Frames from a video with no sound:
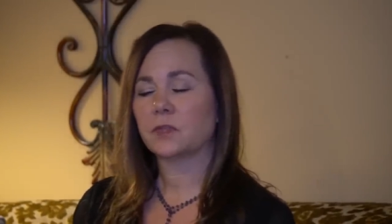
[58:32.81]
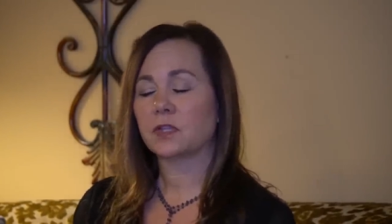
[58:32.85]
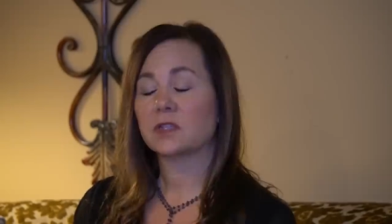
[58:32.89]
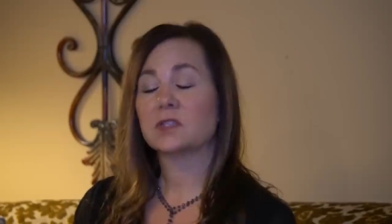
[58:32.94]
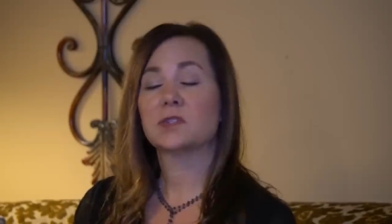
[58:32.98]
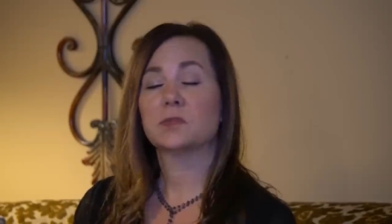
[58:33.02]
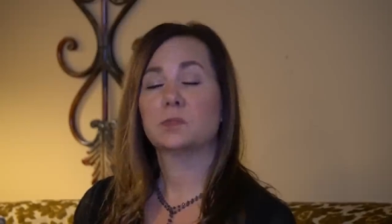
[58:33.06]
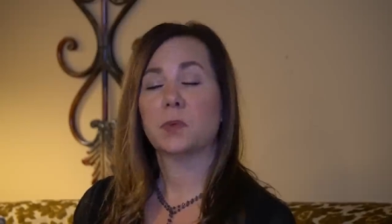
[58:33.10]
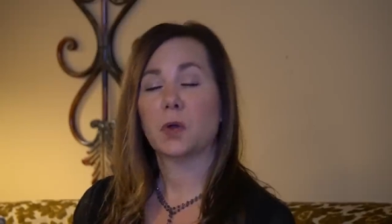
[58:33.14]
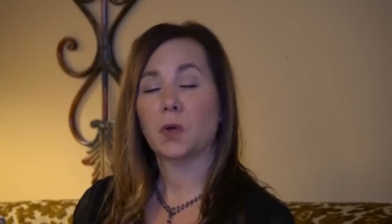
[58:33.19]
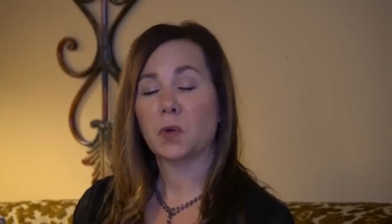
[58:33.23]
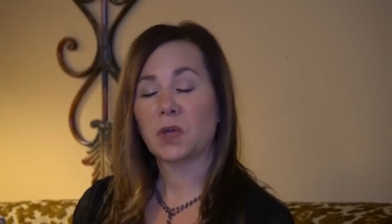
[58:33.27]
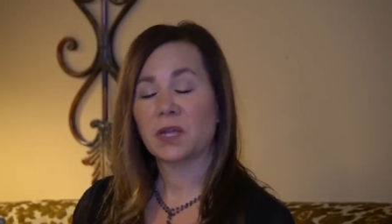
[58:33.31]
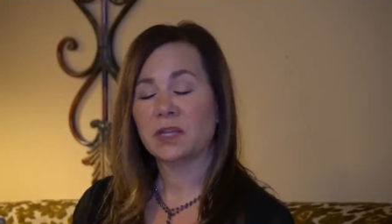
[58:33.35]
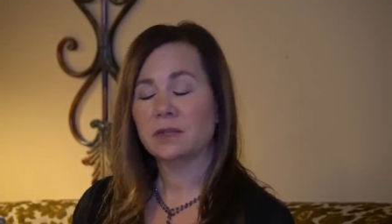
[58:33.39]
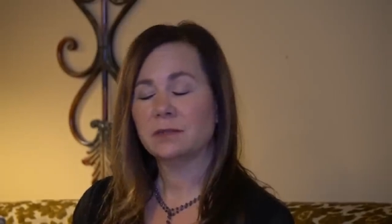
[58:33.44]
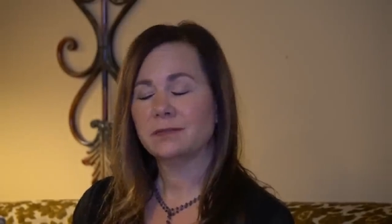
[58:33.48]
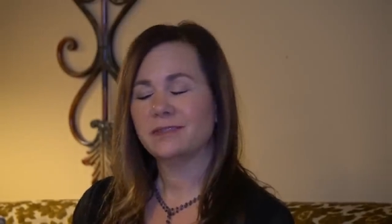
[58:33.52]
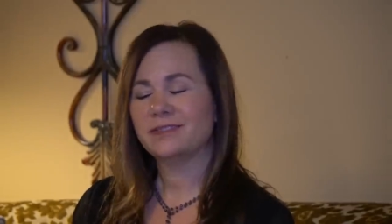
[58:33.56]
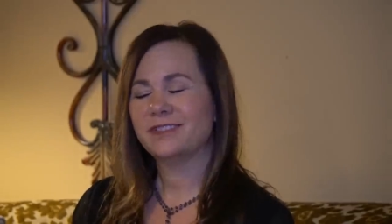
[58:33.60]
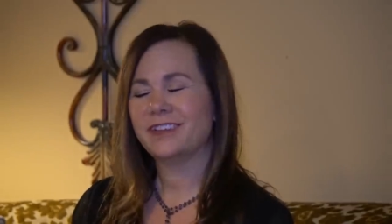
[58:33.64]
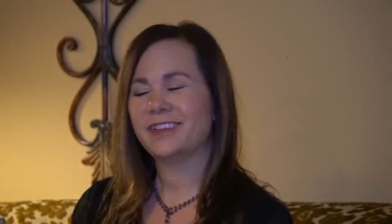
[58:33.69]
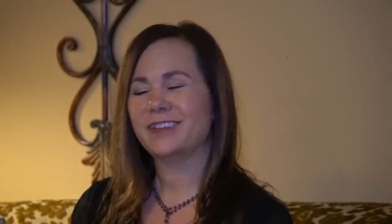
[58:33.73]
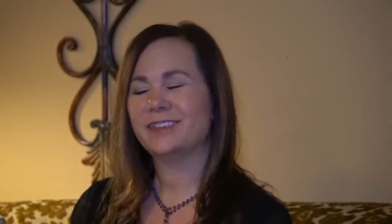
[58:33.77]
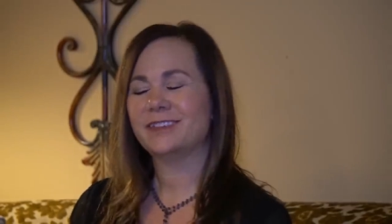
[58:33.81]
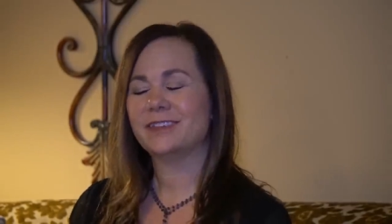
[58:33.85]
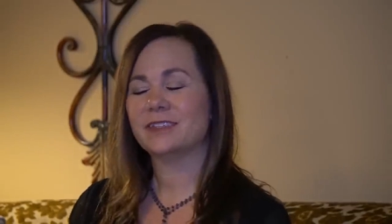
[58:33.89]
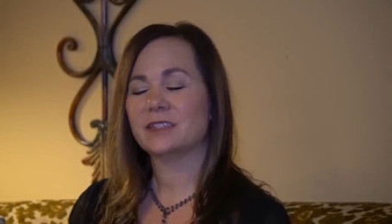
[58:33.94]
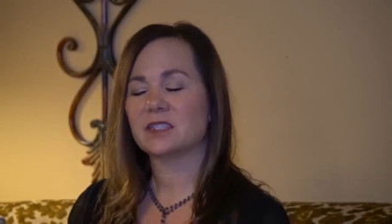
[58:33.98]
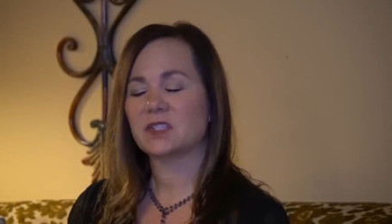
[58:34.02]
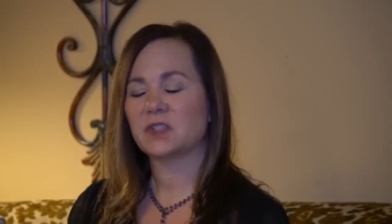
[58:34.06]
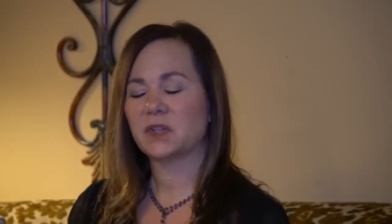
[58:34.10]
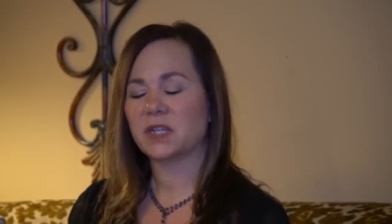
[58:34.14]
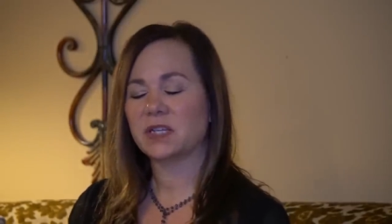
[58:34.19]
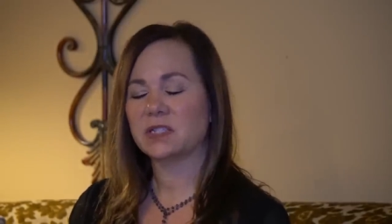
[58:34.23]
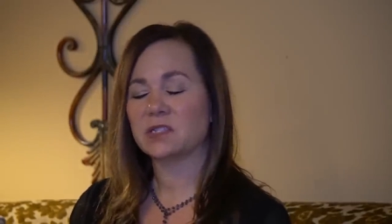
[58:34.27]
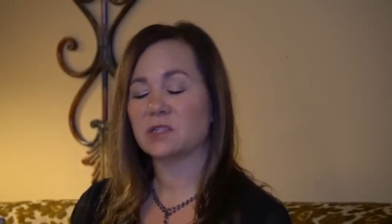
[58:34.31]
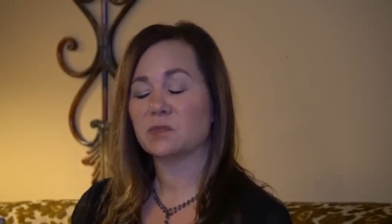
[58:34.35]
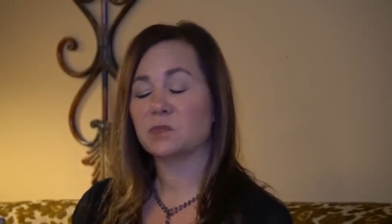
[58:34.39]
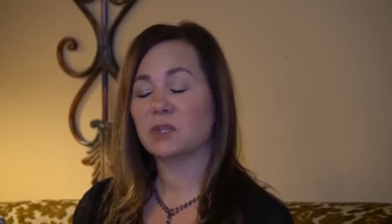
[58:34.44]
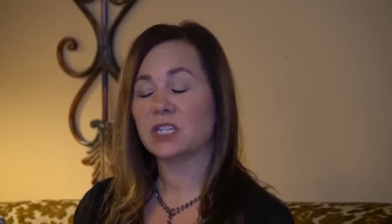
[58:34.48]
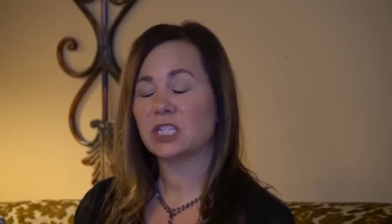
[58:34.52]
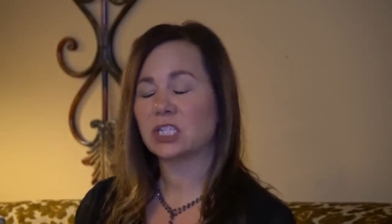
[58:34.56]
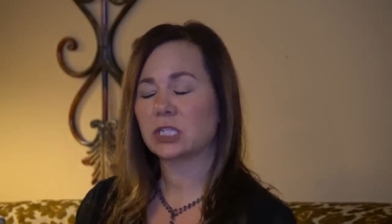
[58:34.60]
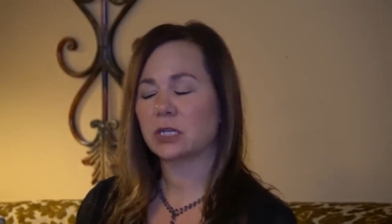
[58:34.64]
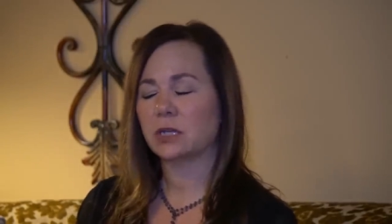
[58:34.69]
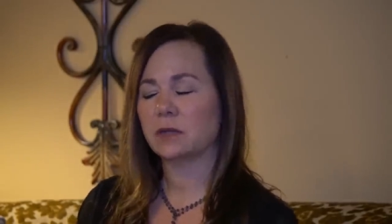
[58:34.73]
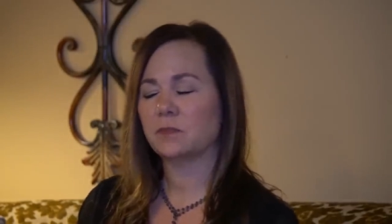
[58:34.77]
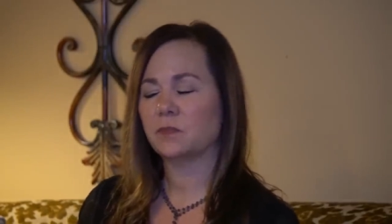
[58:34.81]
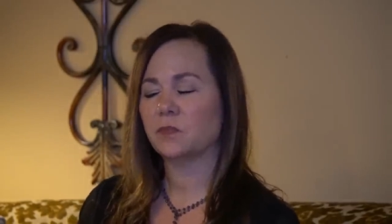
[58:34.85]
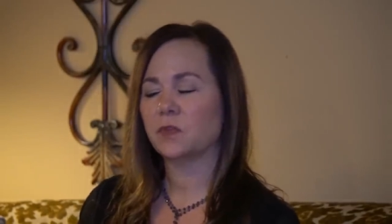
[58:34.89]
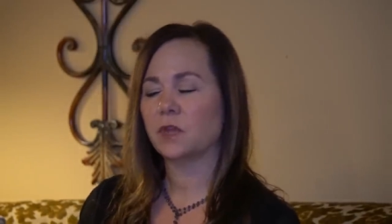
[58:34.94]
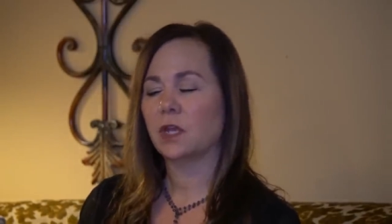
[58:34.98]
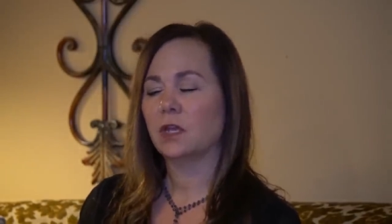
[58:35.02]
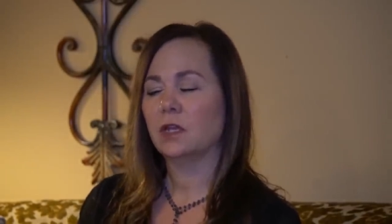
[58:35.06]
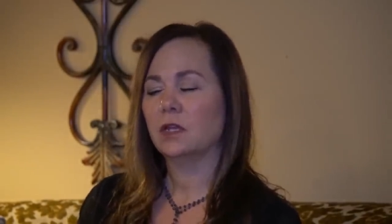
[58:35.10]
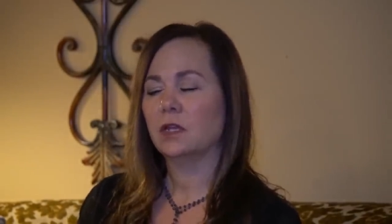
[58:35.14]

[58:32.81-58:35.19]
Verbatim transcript: spoken in this transmission.